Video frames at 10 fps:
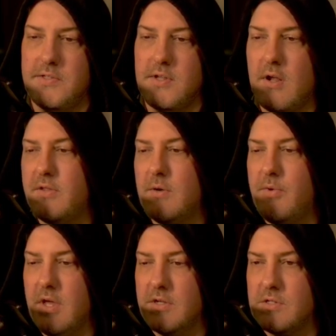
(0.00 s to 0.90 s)
it's not on their
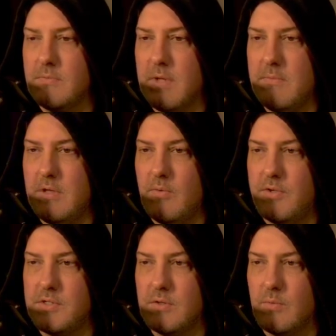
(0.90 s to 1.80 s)
page, so maybe it
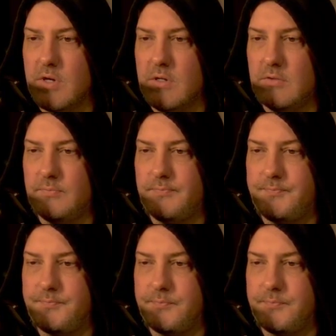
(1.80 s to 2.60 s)
wasn't real.